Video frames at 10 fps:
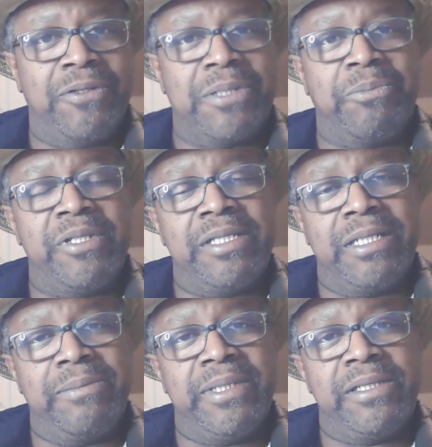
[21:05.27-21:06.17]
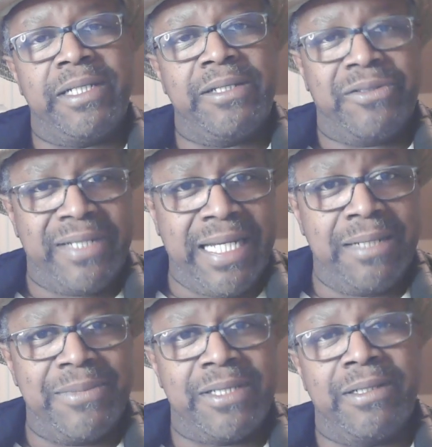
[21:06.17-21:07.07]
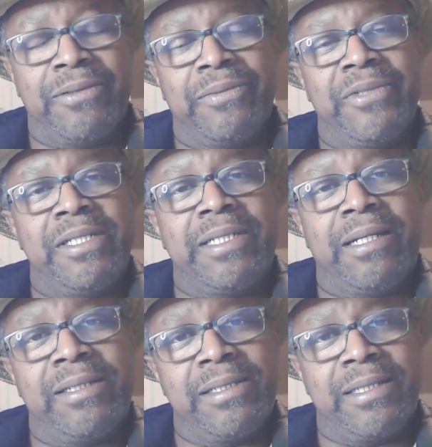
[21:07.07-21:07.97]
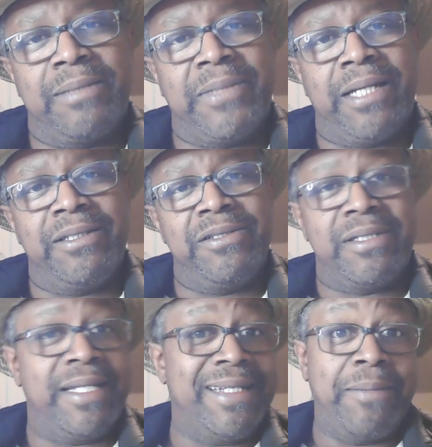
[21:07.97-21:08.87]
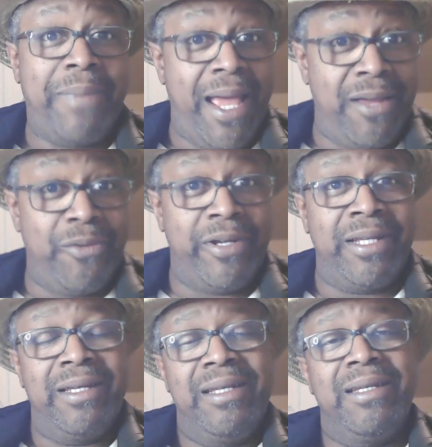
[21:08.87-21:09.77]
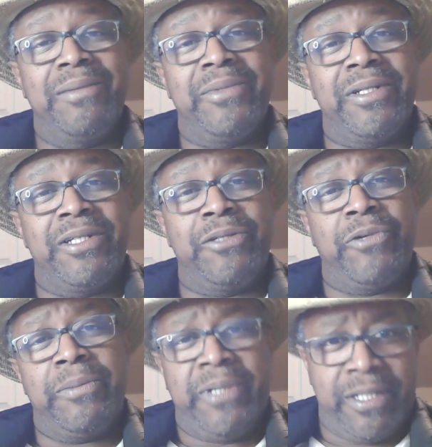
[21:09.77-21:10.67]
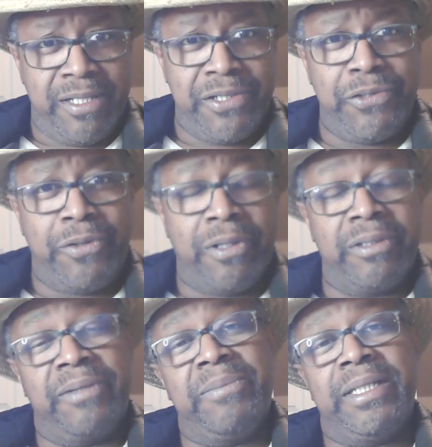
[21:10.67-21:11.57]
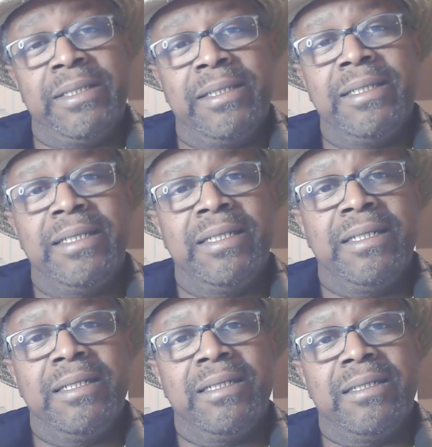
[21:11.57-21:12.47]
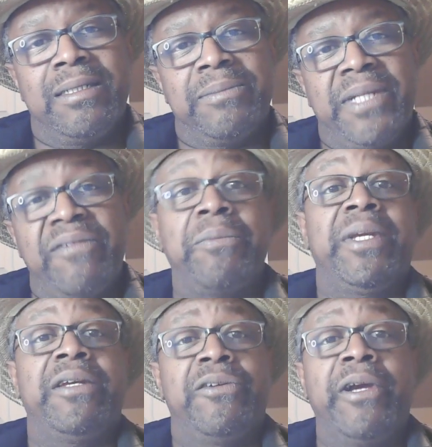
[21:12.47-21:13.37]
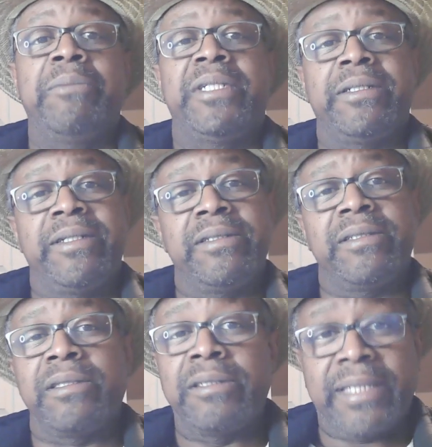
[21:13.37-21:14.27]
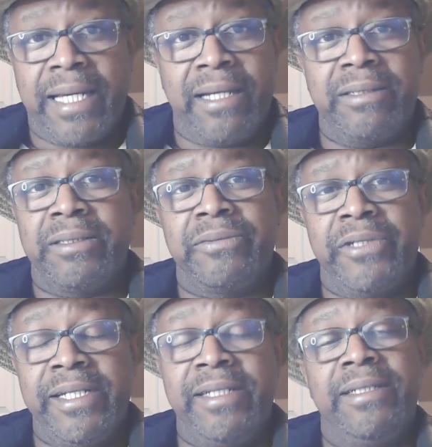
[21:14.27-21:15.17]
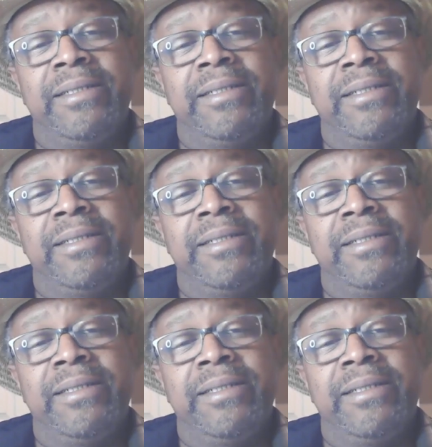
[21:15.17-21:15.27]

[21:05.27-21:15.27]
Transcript: appreciate me saying your names and don't reach out as I'm not using it in a bad way, but a good way because you all have been giving me great material to look at or read.